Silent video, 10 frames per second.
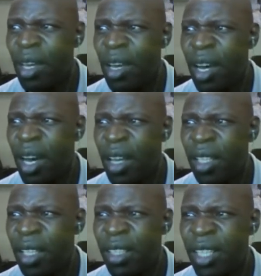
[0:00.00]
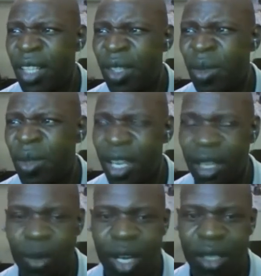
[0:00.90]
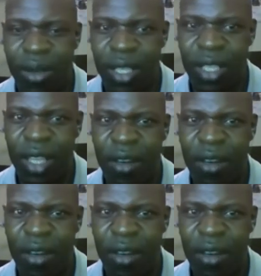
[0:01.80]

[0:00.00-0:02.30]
In regards to Kenneth Weiss, I'd rather have